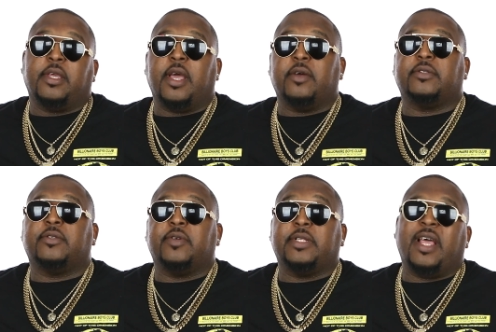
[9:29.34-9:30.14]
yeah, I was
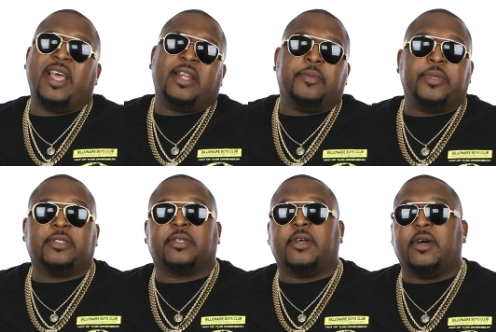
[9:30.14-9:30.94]
doing that, and I'm
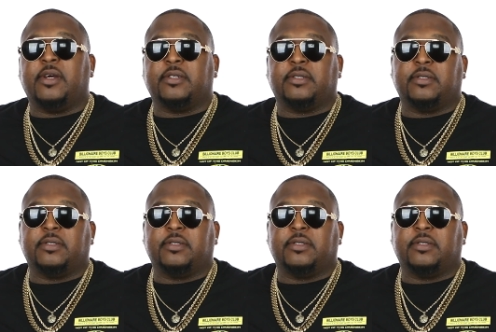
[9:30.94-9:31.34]
into cars.